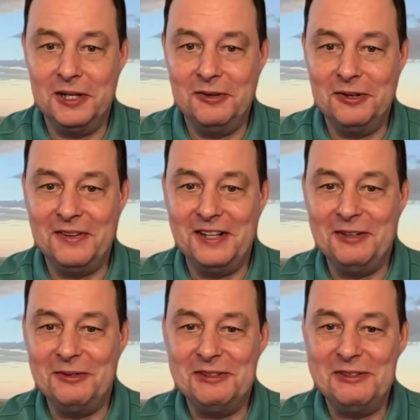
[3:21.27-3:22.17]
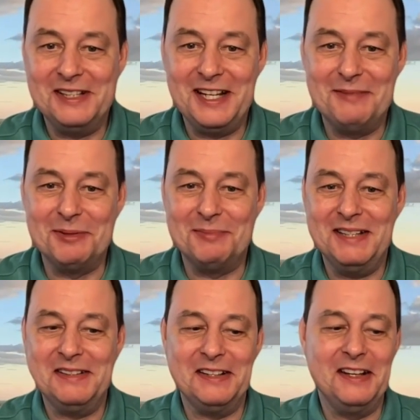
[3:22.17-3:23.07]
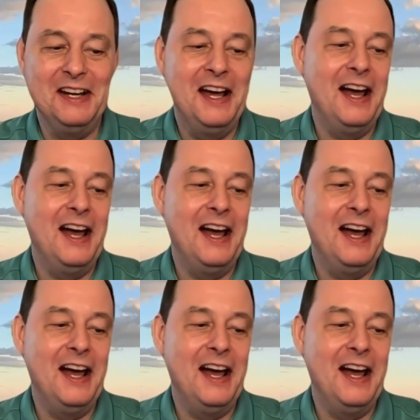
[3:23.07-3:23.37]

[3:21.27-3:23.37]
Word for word: I don't know that anyone's using Apple Basic,